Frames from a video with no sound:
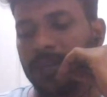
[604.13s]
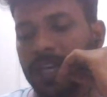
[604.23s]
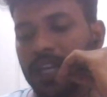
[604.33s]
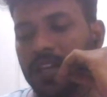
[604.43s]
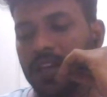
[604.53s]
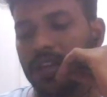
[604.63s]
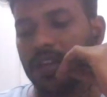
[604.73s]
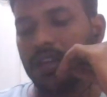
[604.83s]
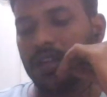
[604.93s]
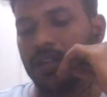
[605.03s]
in
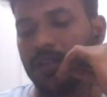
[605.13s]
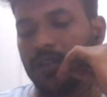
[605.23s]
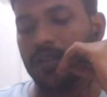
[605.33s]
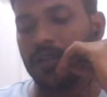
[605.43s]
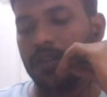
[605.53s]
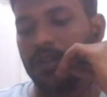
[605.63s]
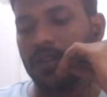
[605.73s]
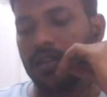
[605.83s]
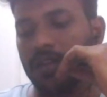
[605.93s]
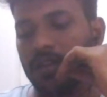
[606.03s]
POS form.
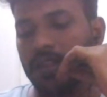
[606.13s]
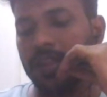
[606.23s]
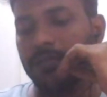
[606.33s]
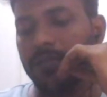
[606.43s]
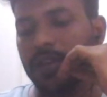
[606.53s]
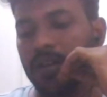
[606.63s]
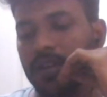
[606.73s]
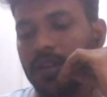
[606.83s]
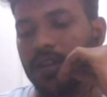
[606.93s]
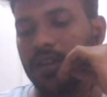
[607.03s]
SOP
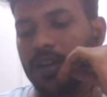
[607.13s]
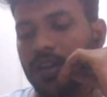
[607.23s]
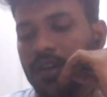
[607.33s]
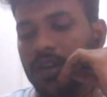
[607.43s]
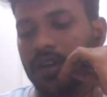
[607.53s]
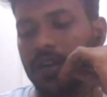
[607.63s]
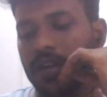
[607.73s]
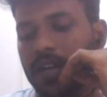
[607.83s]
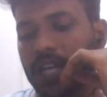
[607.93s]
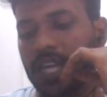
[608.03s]
form we can connect
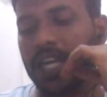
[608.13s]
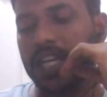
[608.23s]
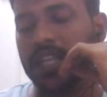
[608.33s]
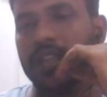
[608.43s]
by